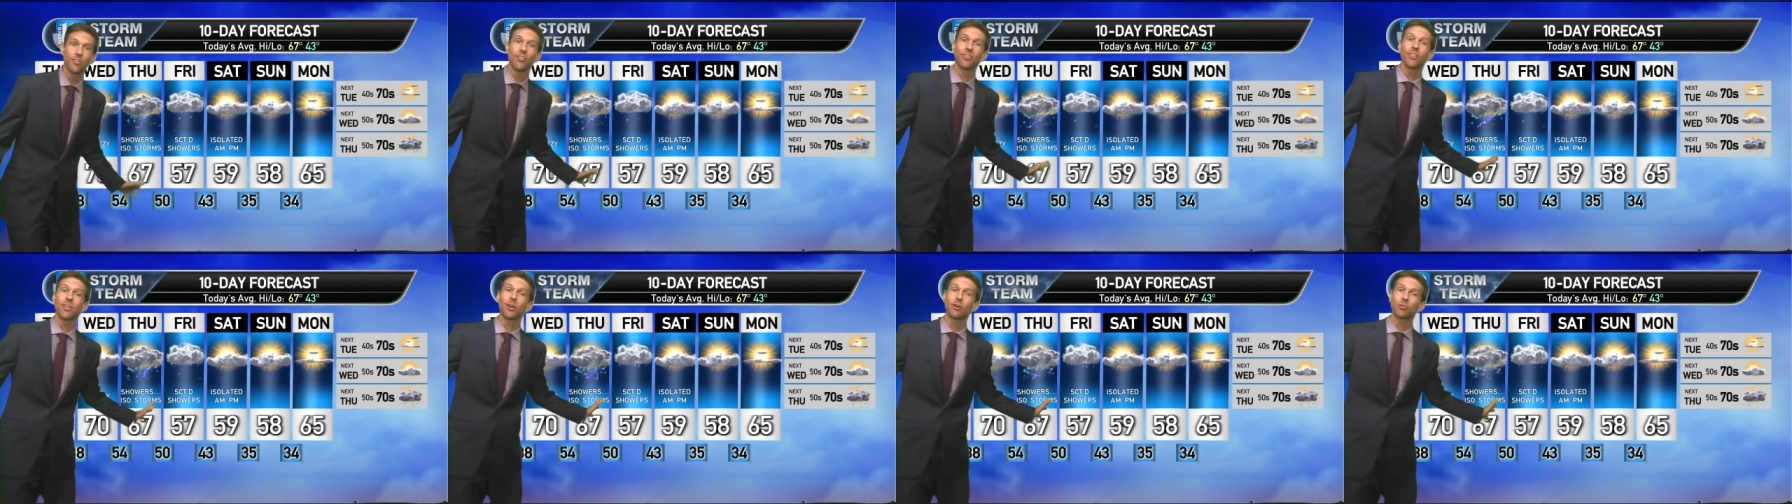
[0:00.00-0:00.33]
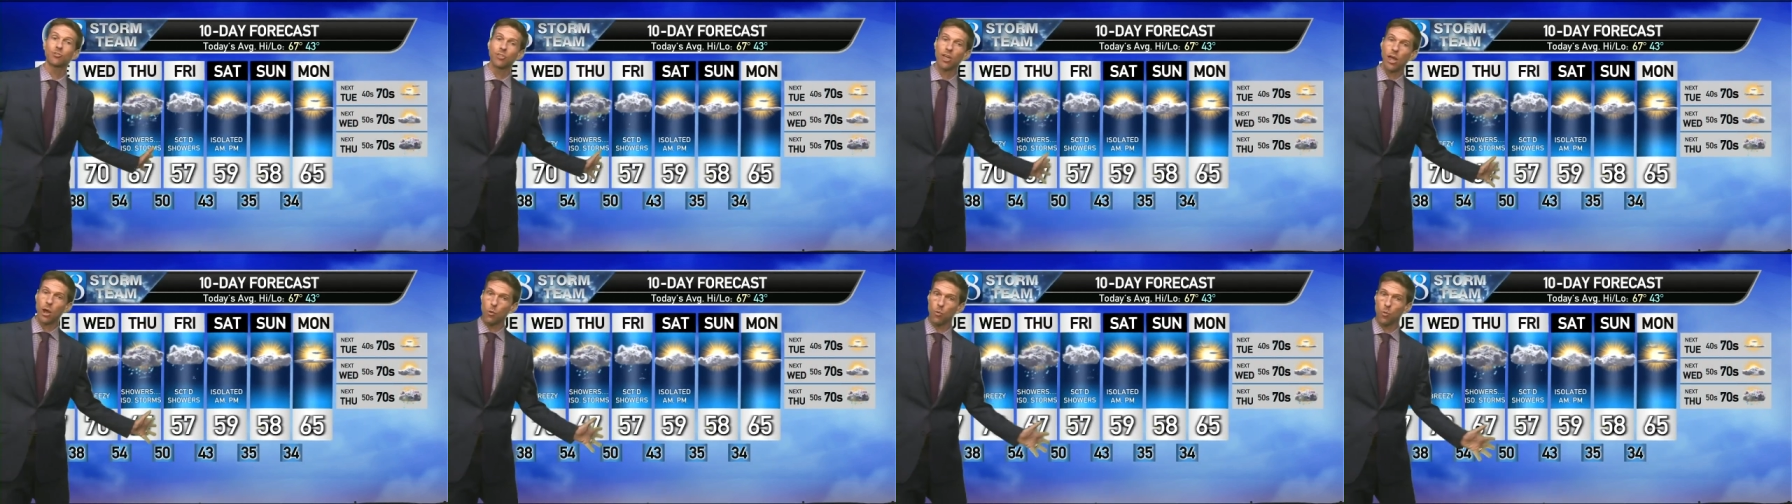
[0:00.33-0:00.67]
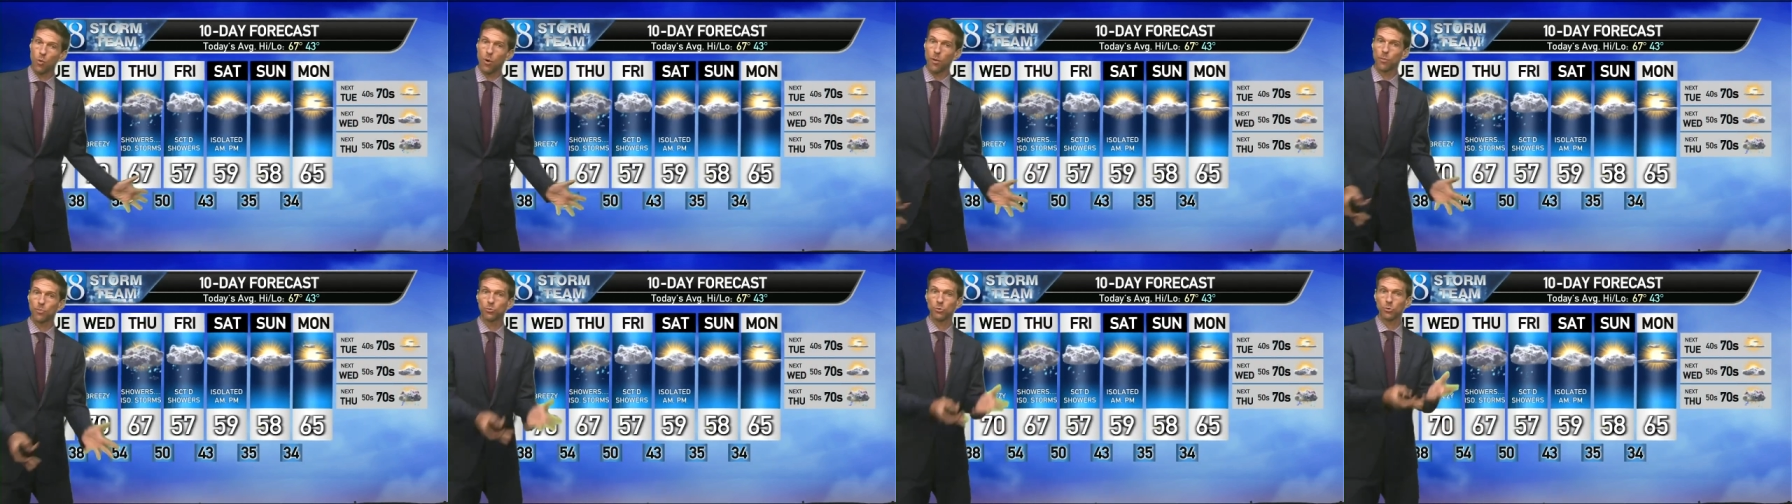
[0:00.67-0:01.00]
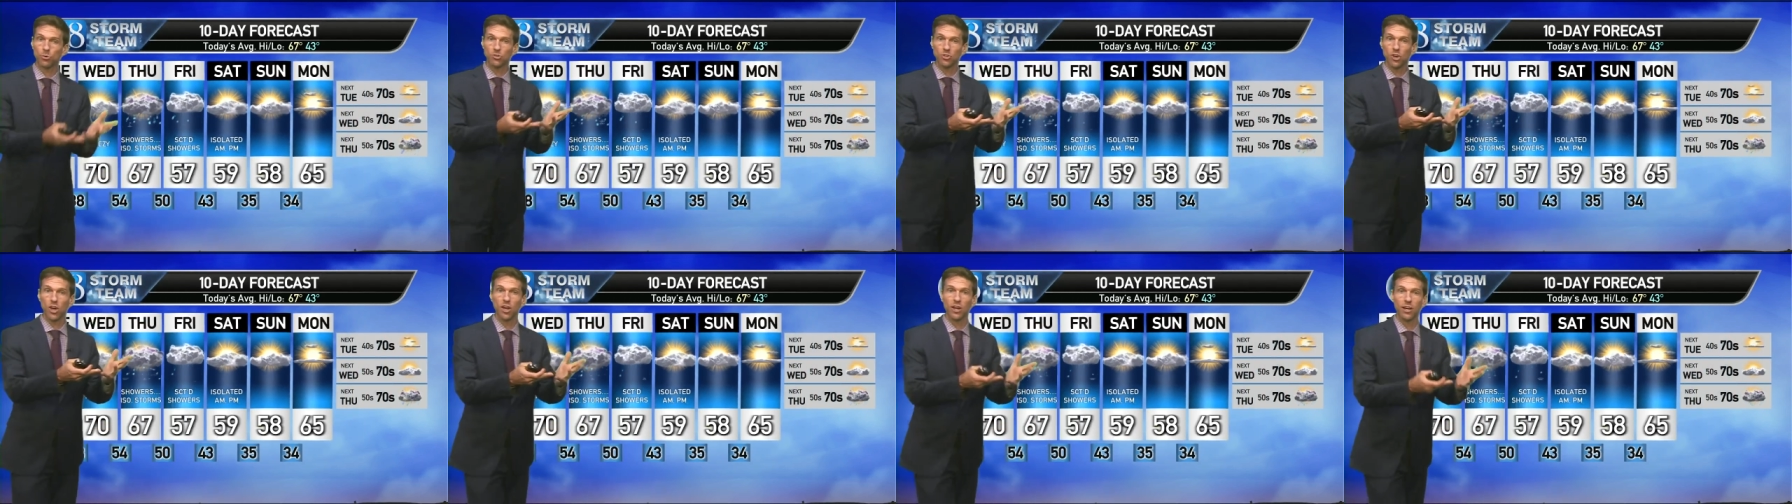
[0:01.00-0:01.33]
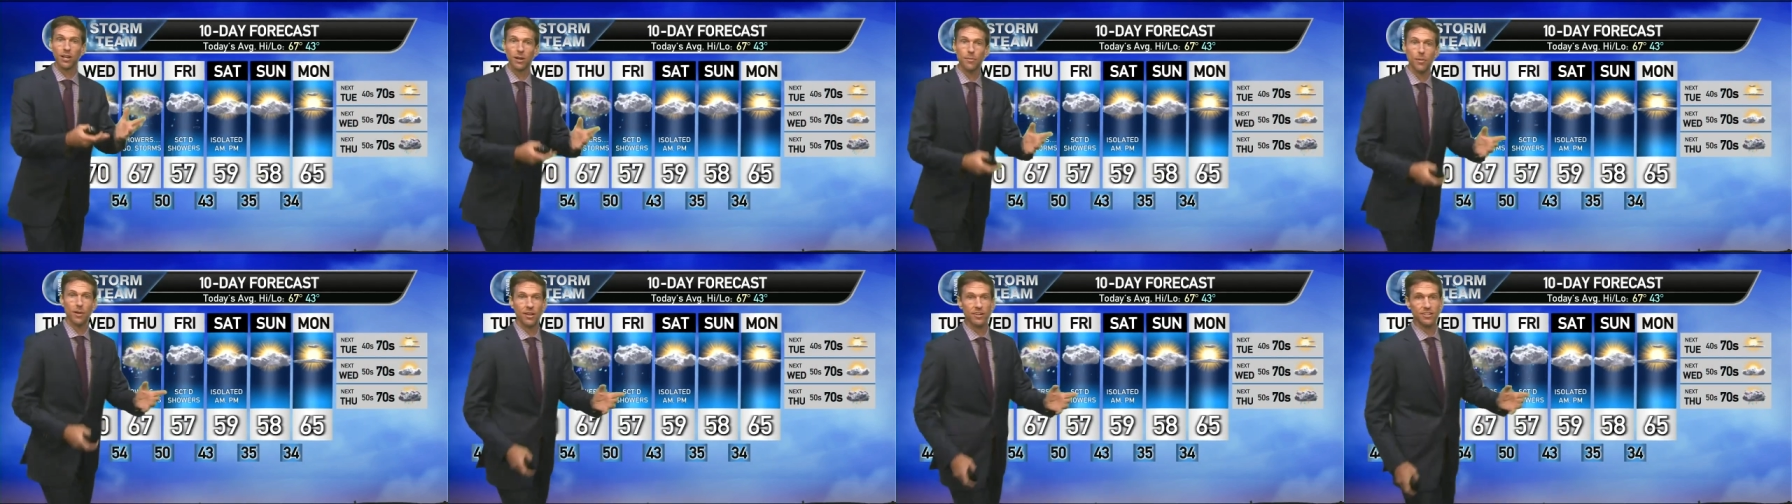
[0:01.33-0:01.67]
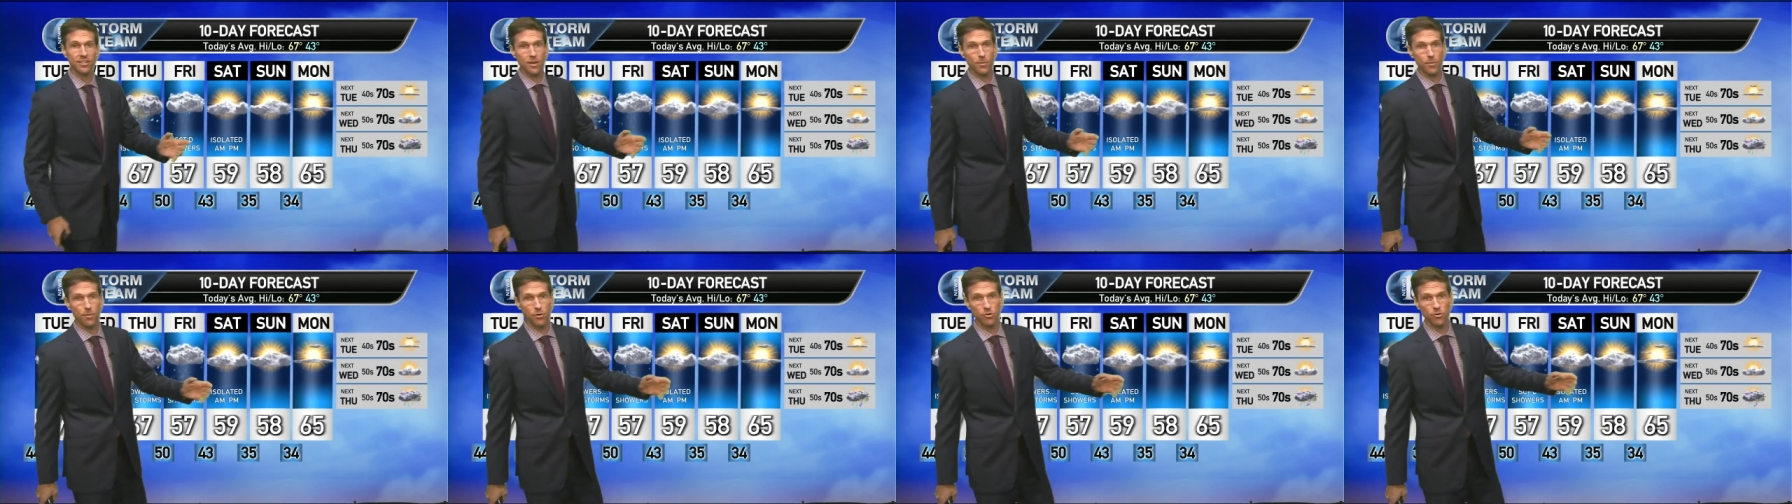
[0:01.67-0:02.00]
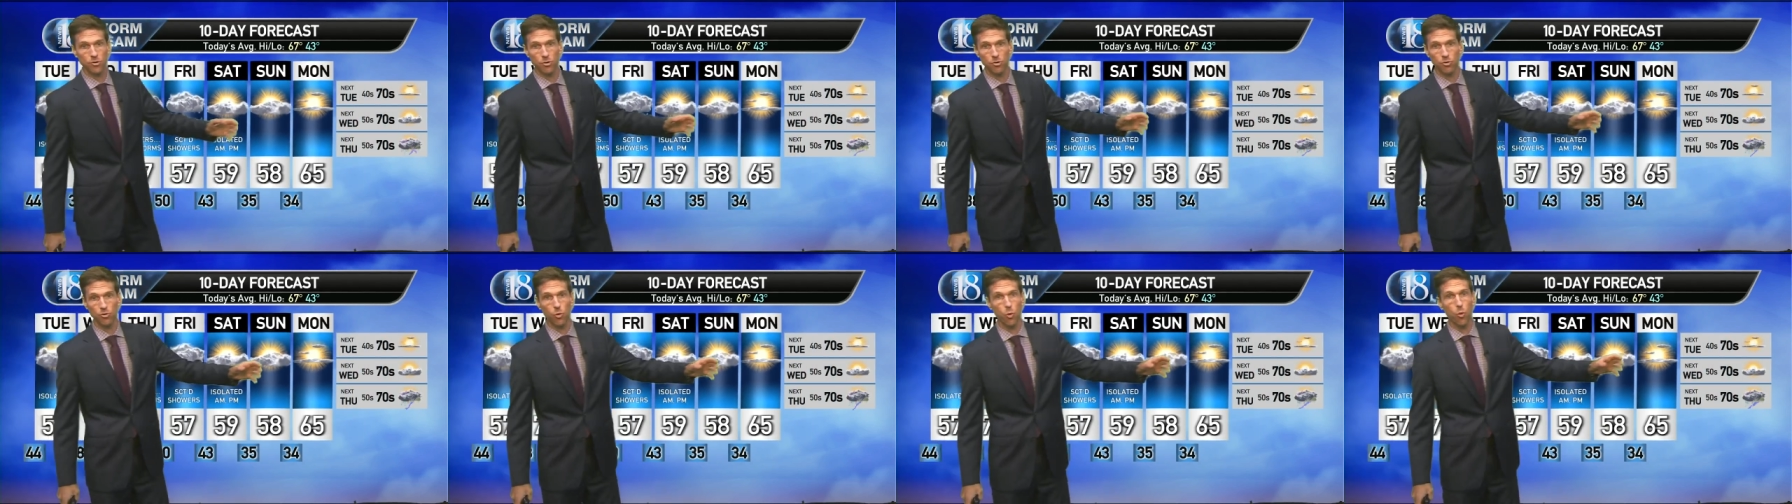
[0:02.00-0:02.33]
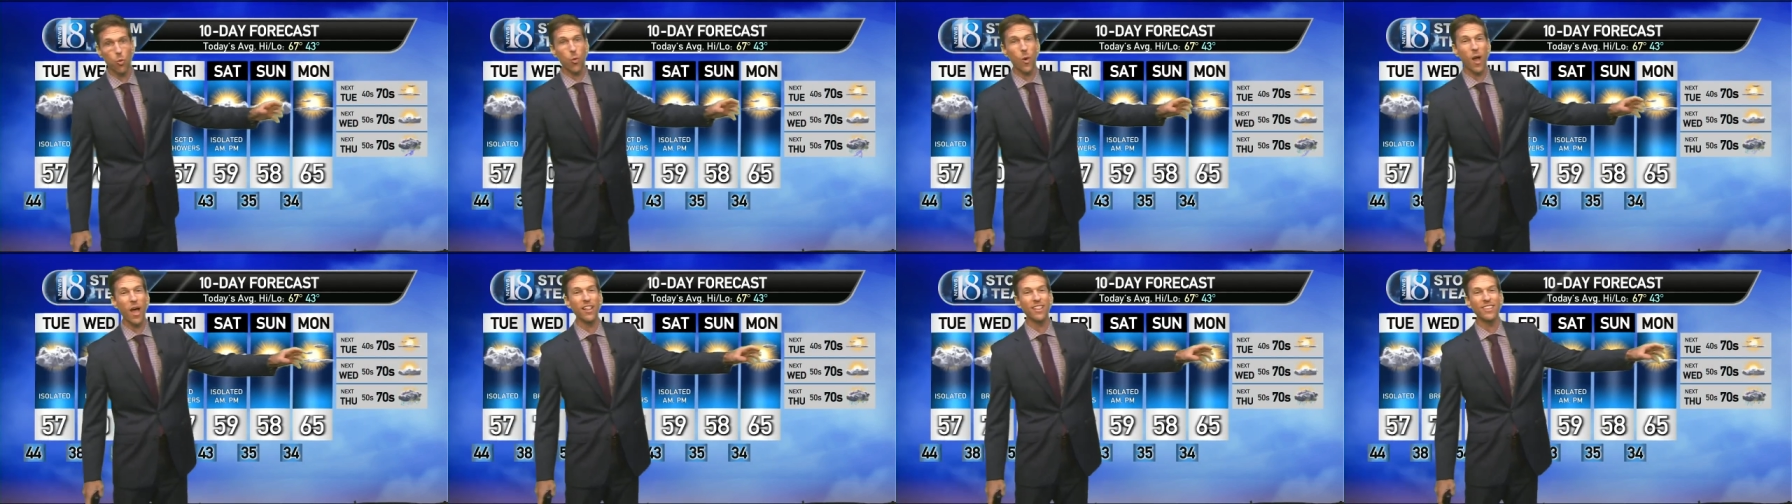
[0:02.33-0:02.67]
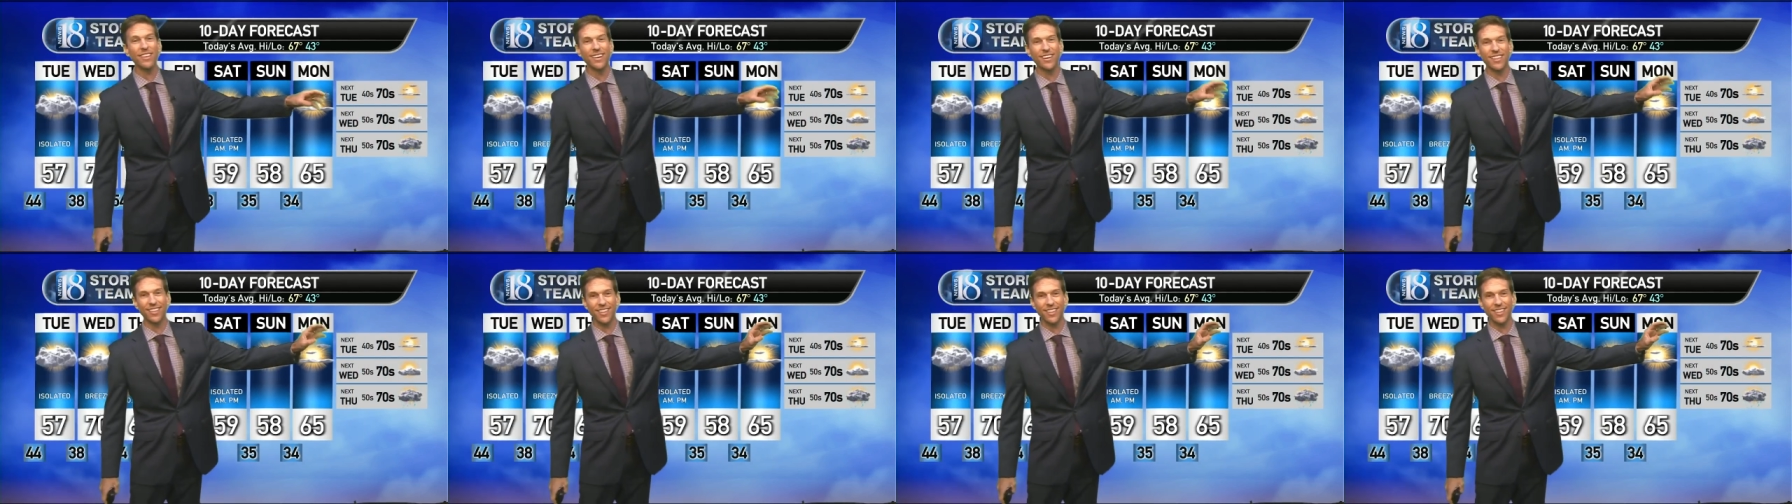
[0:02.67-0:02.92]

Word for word: Then there's that warmth we're talking about. Temperatures well into